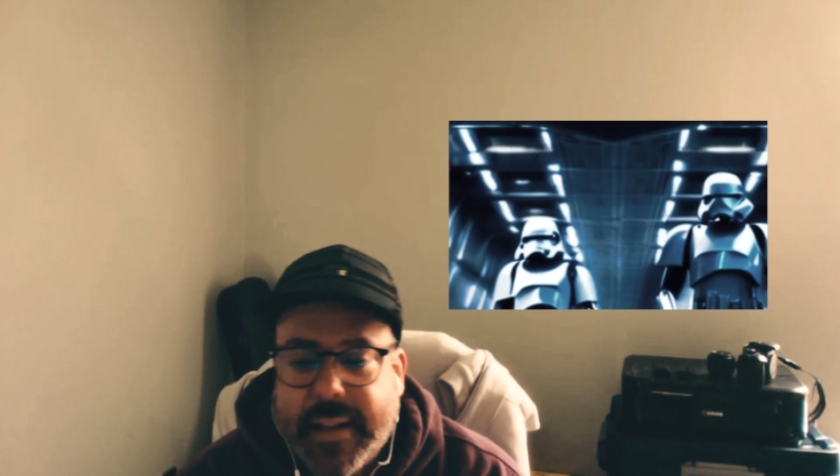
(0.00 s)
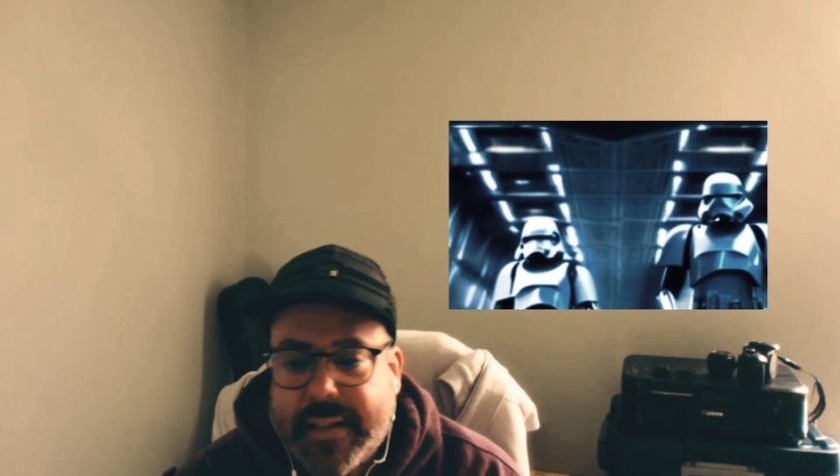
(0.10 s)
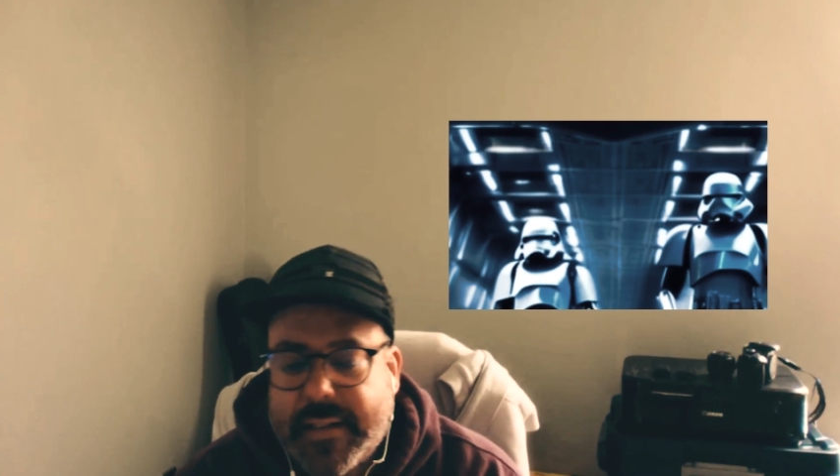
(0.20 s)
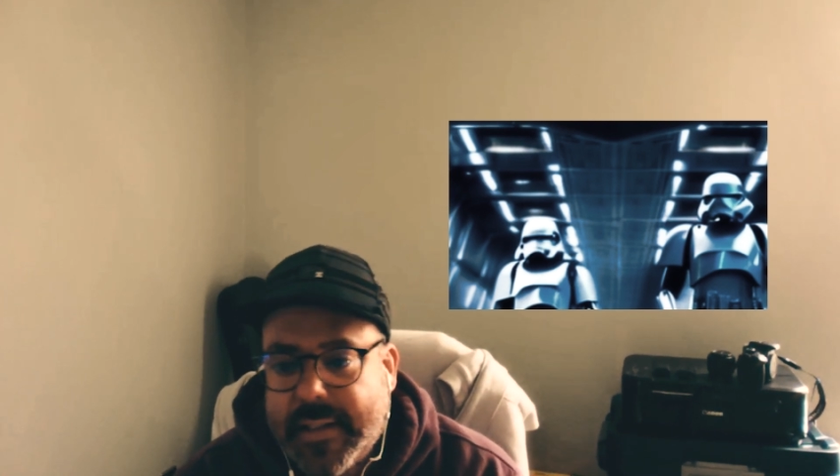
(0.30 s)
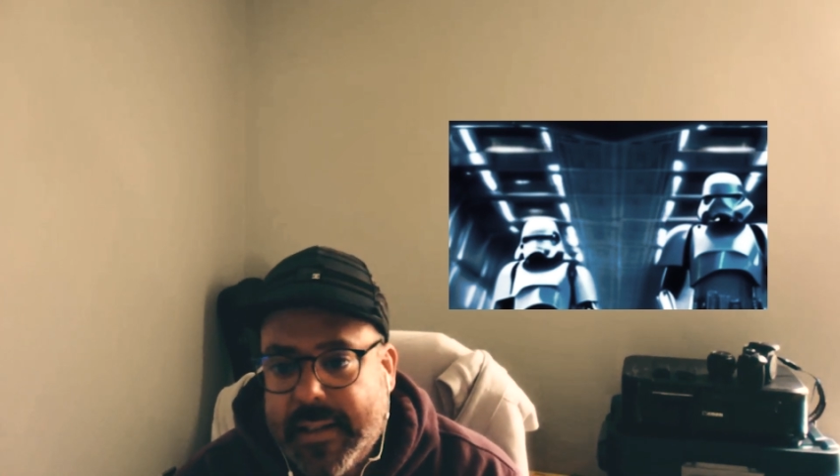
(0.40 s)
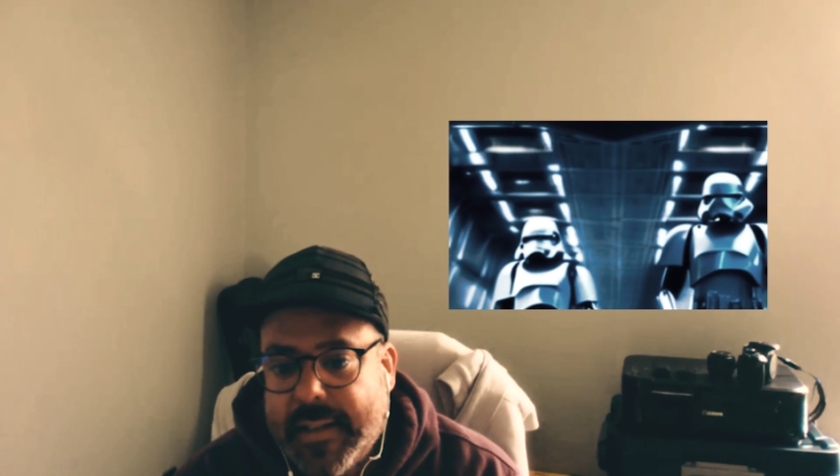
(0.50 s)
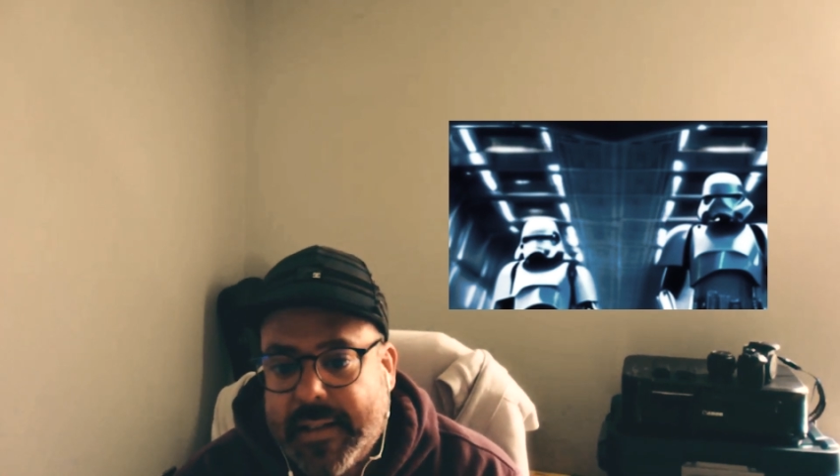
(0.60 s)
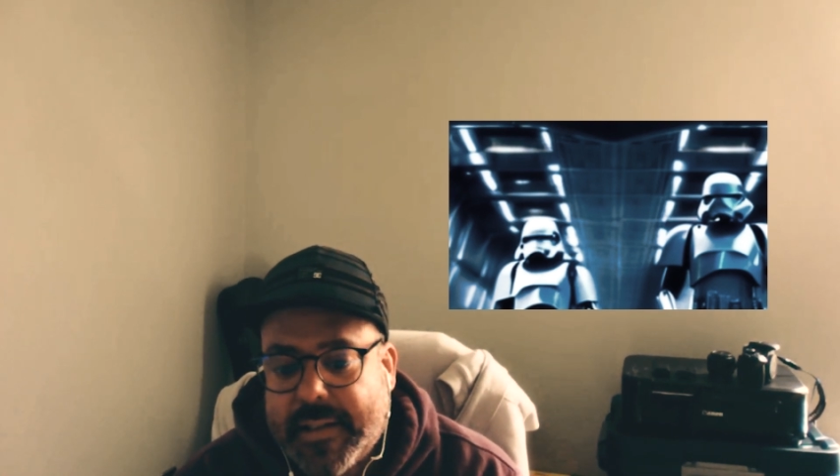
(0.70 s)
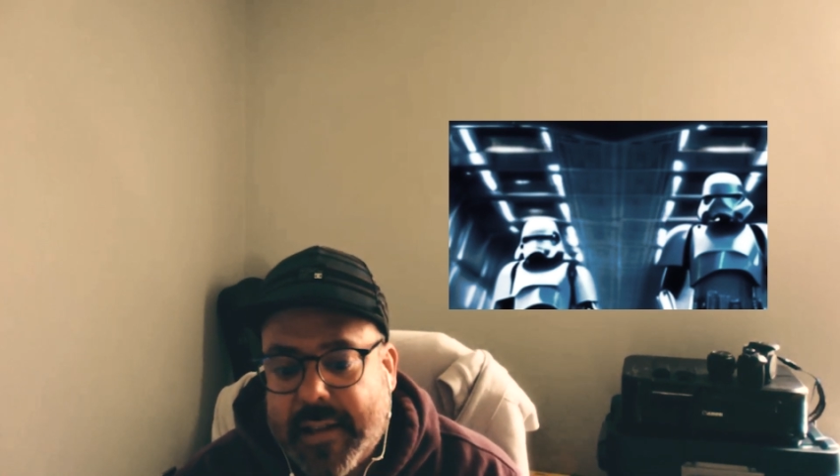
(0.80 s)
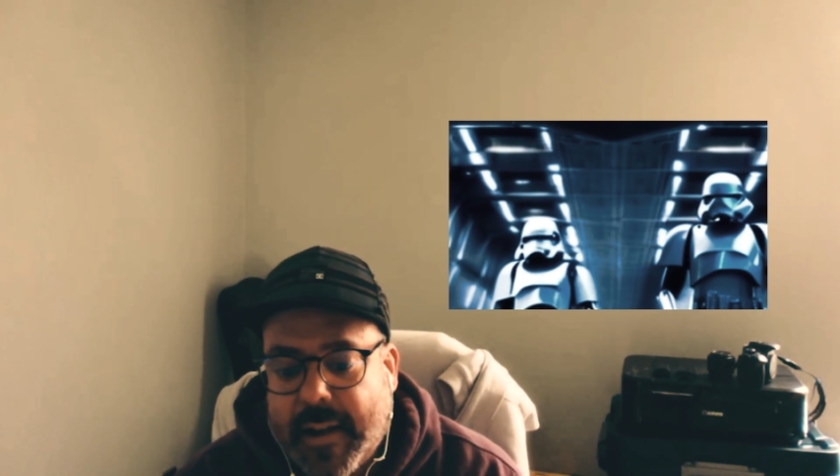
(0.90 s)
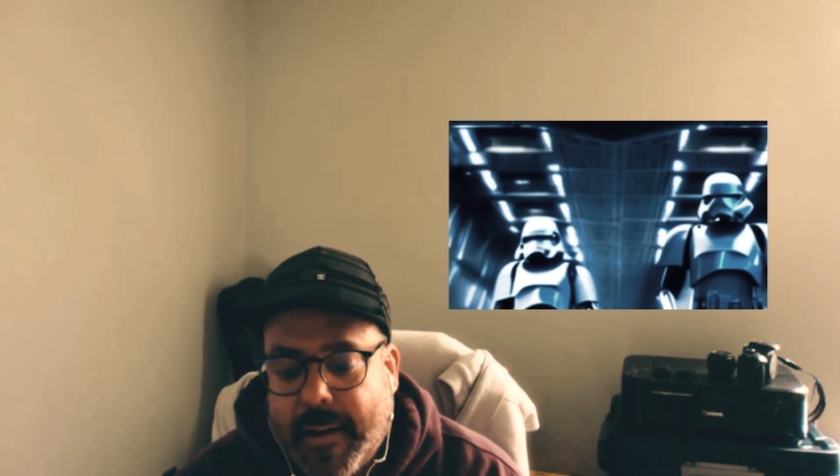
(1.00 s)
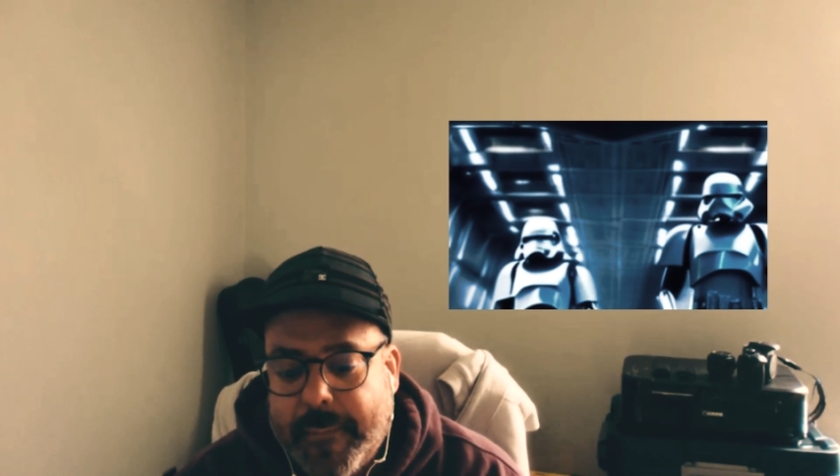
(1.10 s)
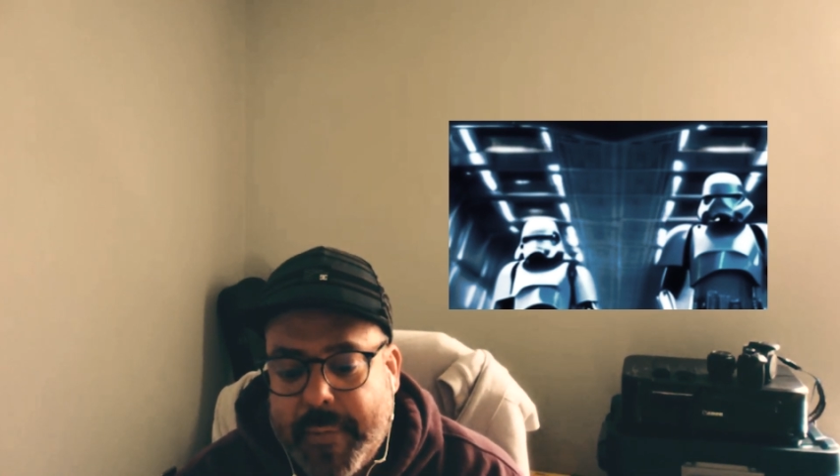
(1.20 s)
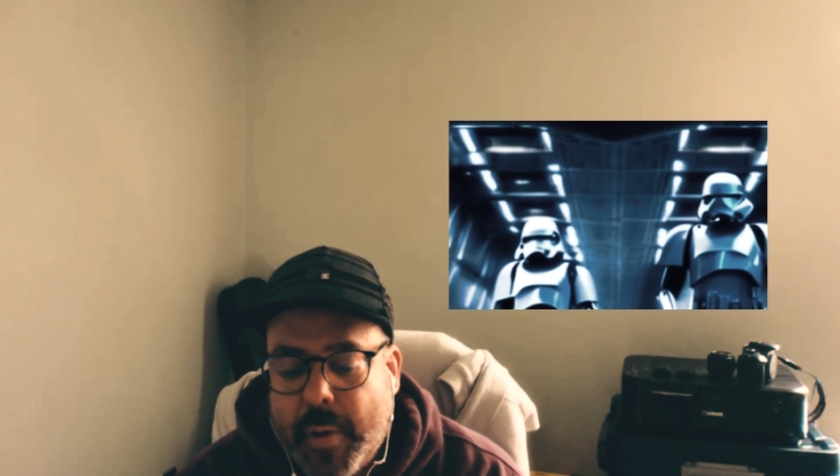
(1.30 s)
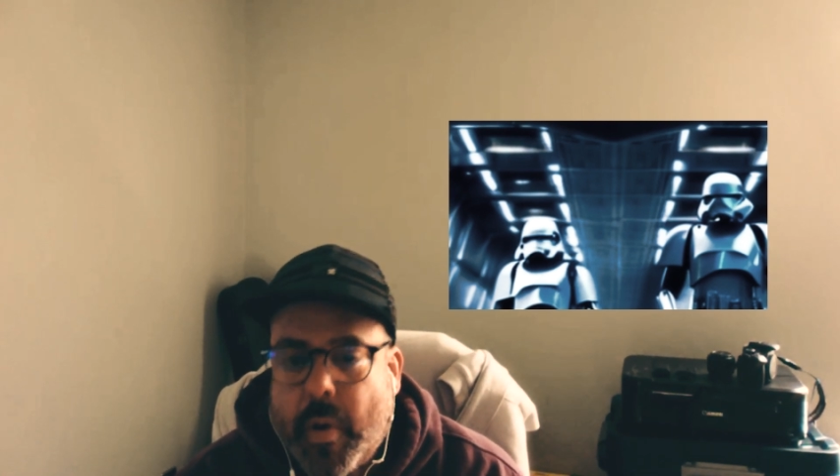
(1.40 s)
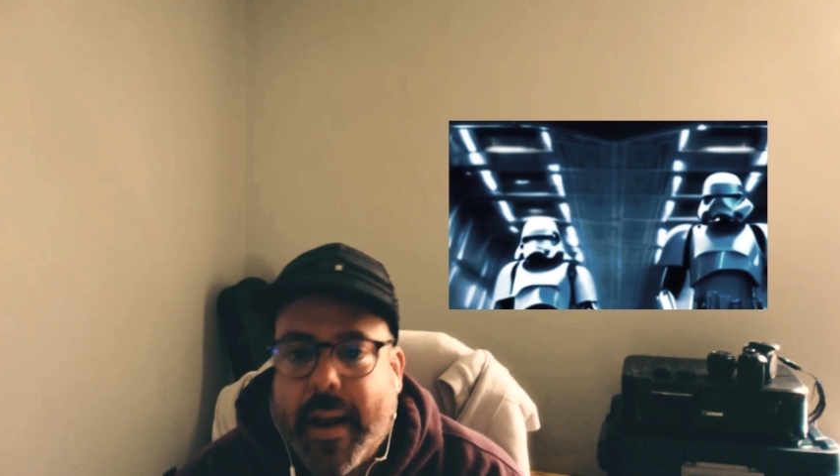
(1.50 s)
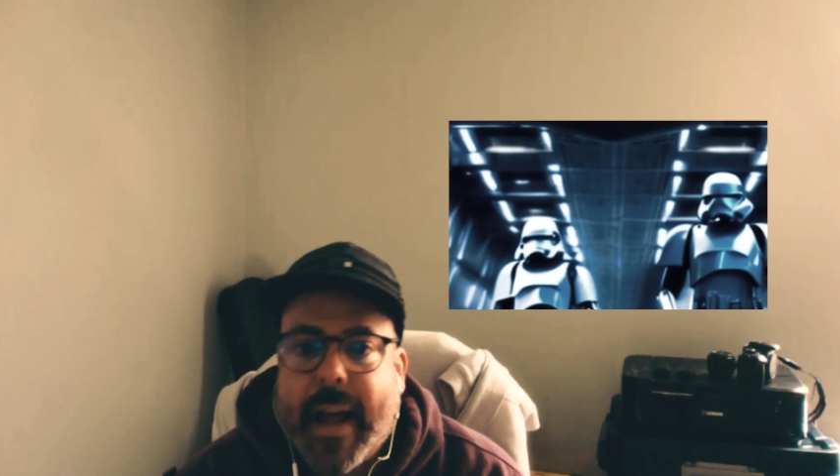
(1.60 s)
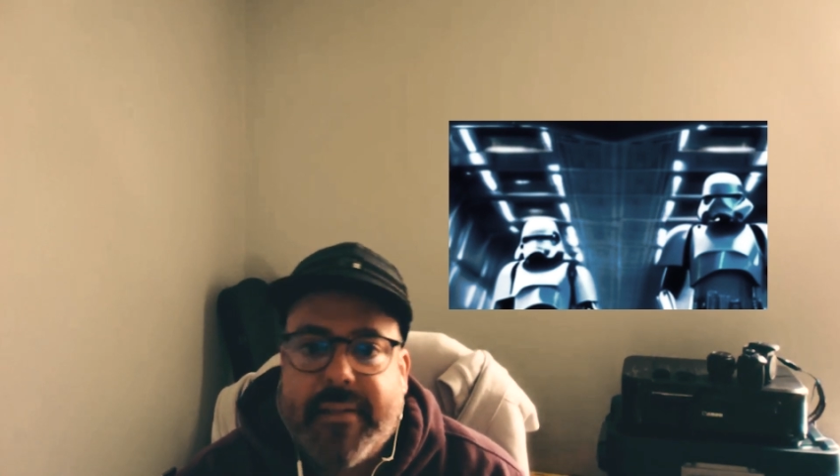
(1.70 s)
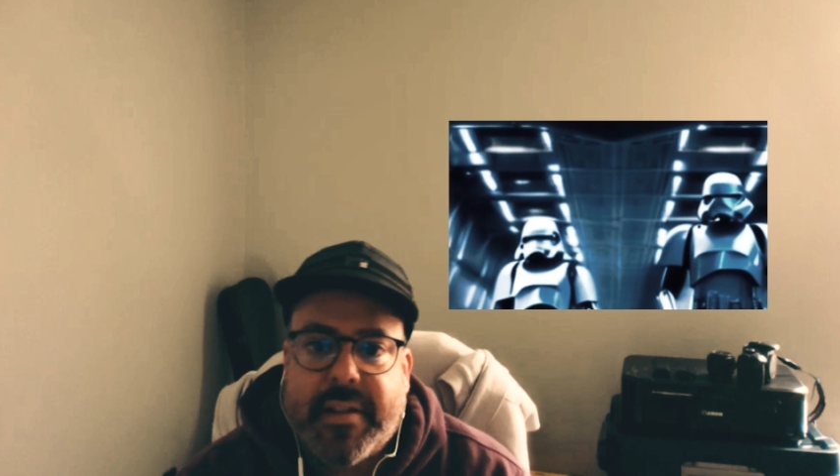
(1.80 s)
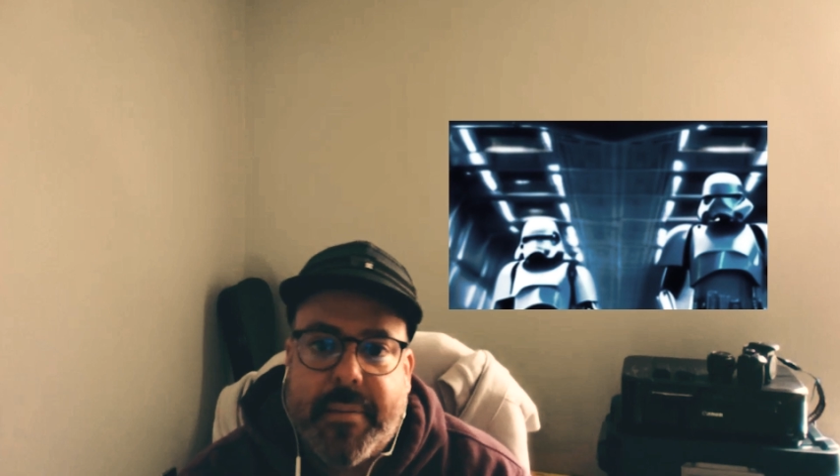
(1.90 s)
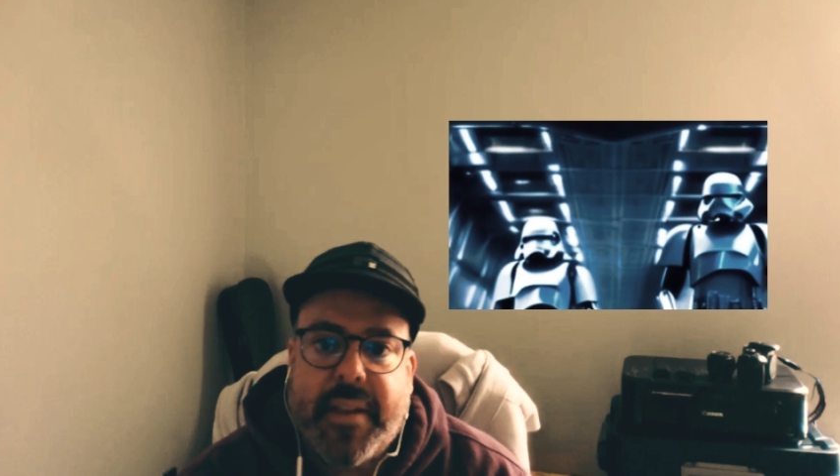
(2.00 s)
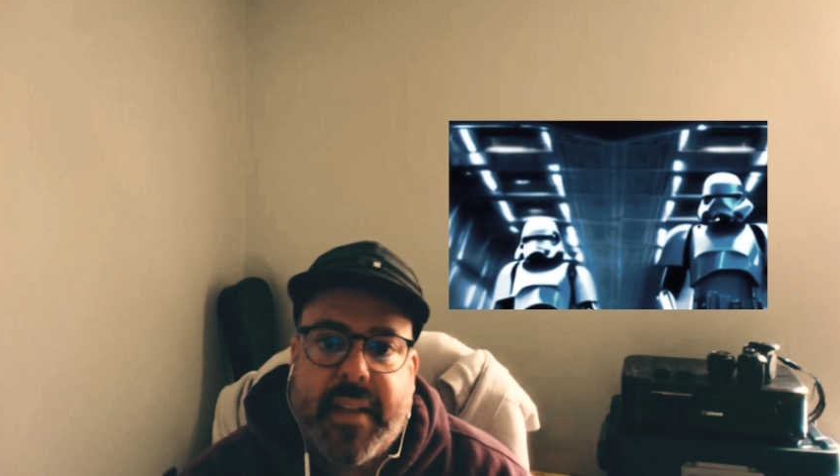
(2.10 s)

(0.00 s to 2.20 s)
It's you want to have something